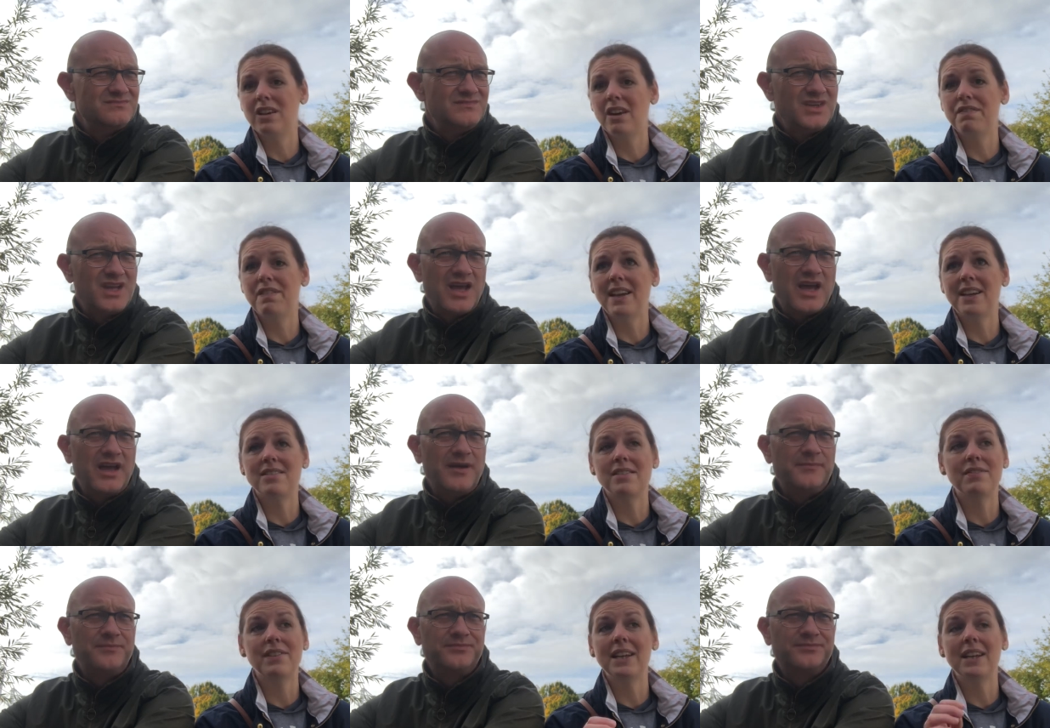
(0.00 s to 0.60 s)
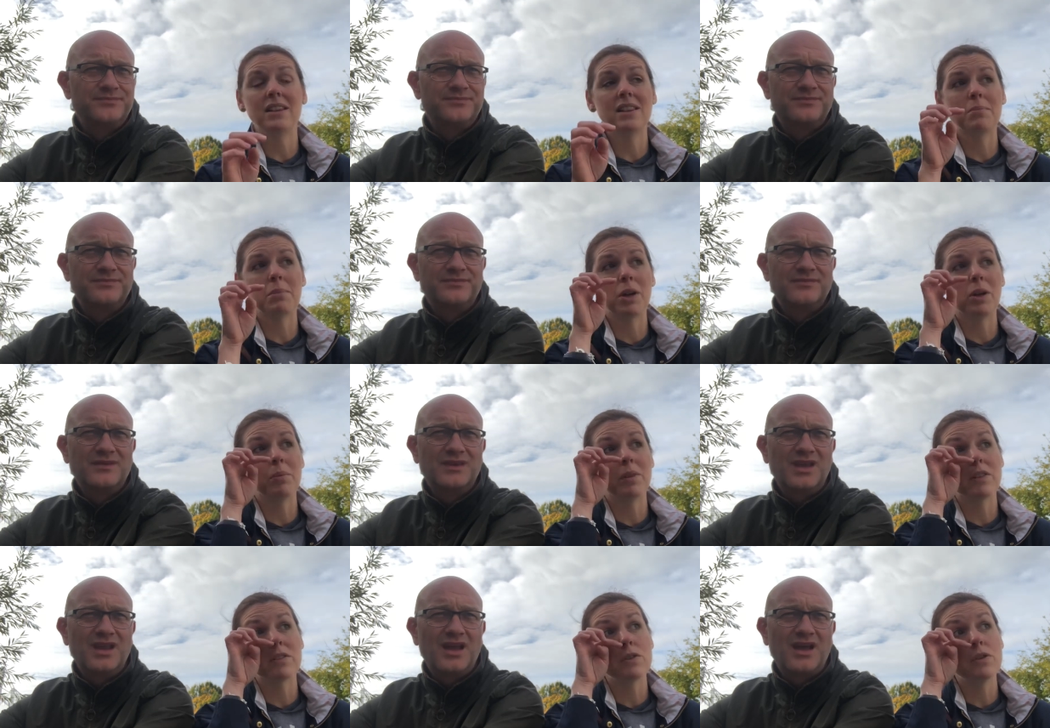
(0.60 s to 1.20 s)
Speaker 1: effectively yeah. at the
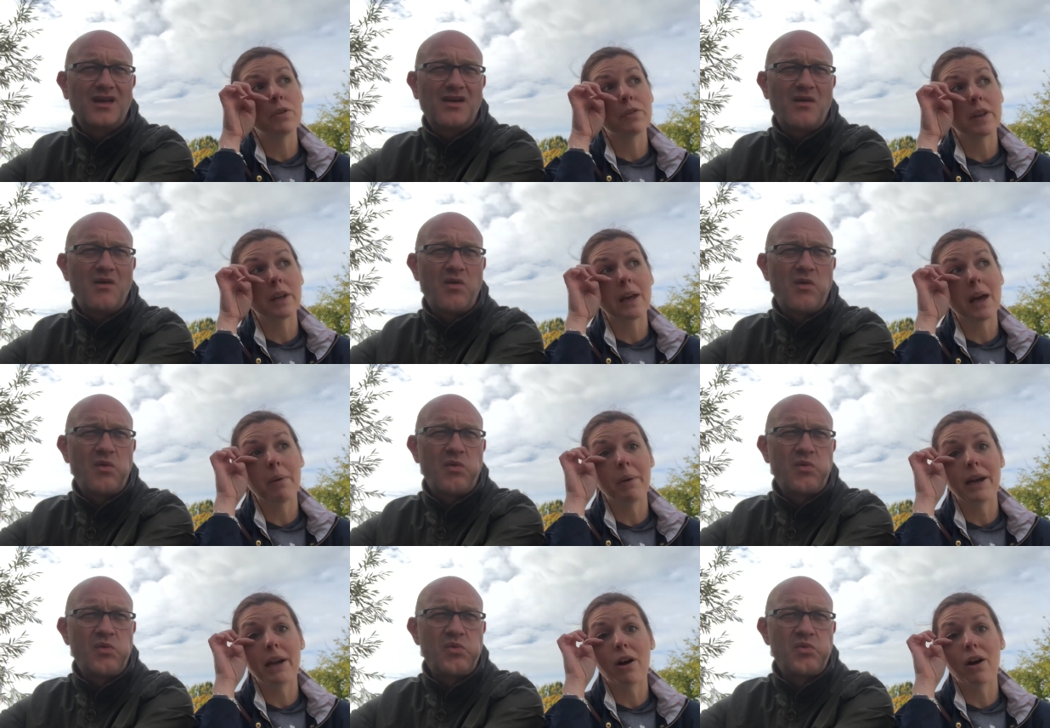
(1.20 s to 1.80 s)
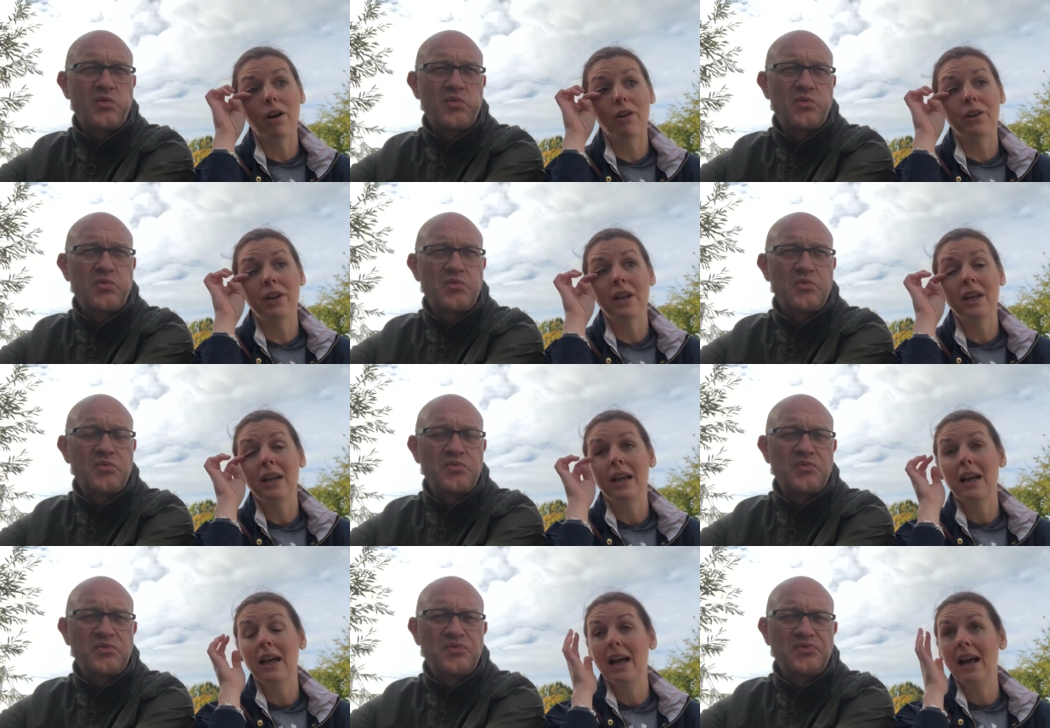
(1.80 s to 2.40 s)
moment. There's yeah. nothing going on,
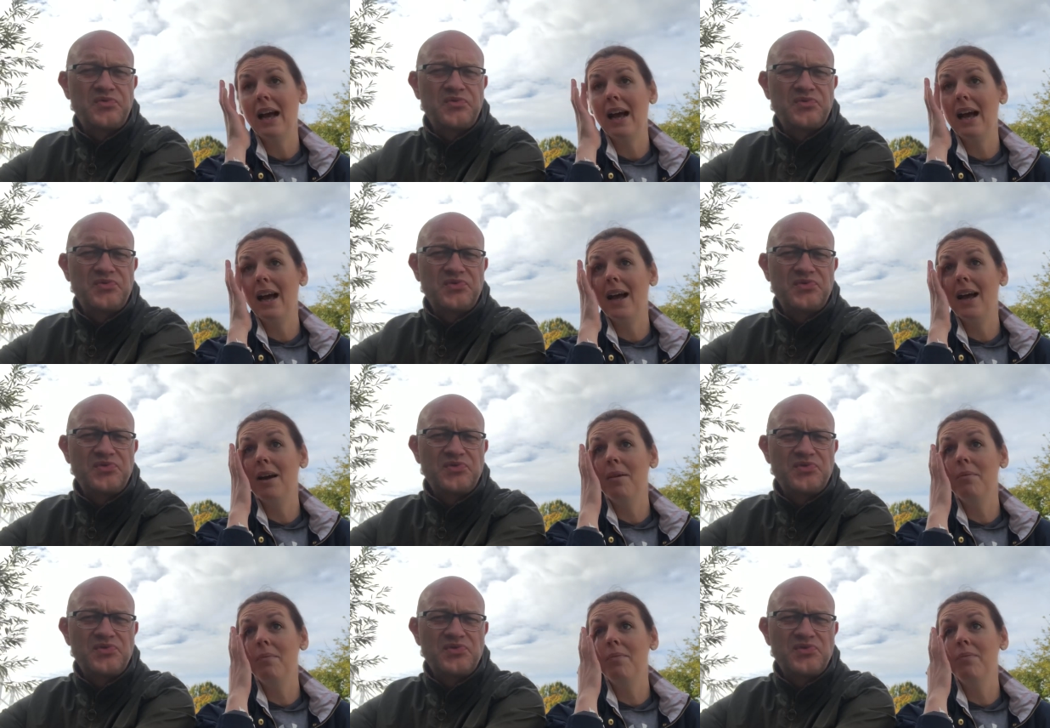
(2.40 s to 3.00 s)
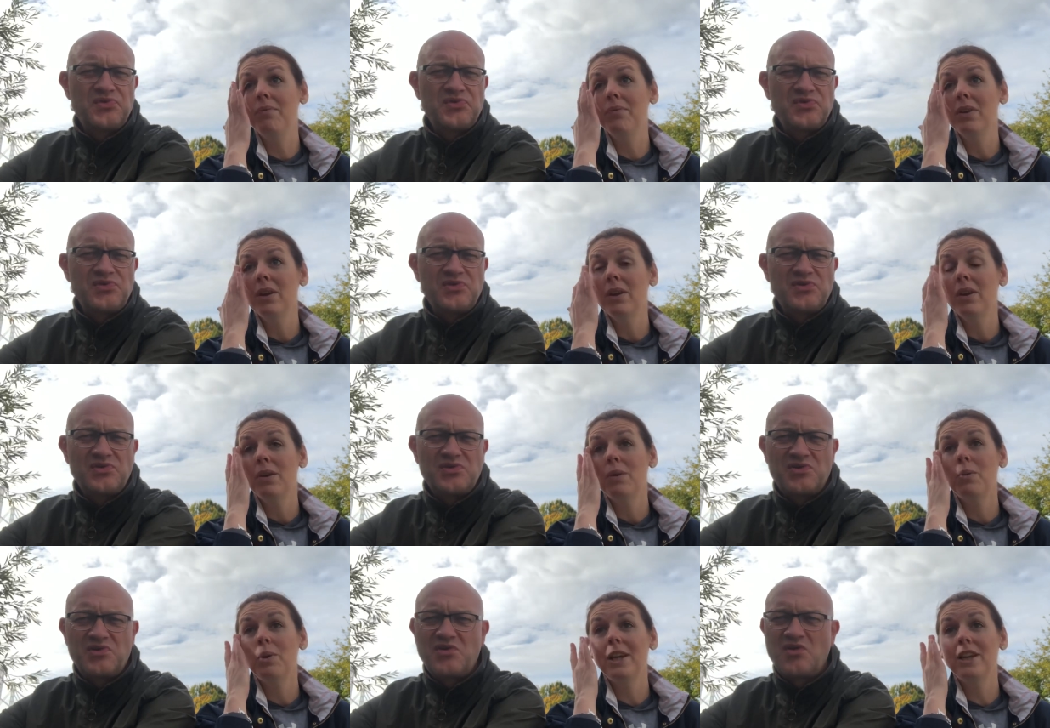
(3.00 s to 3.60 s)
um,
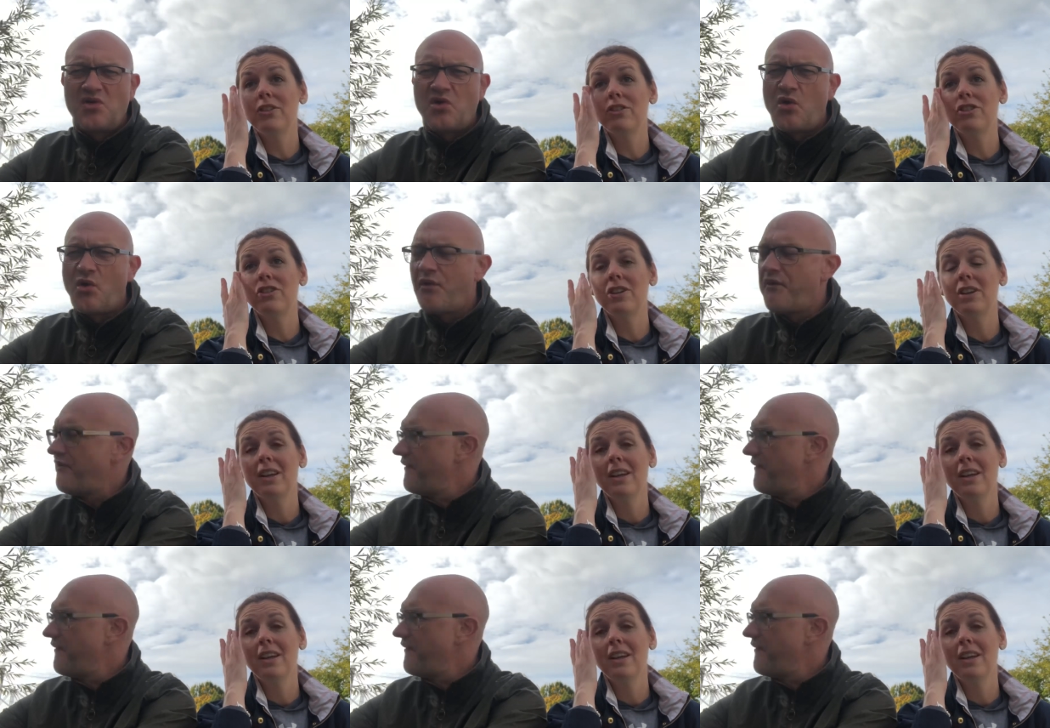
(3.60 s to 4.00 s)
which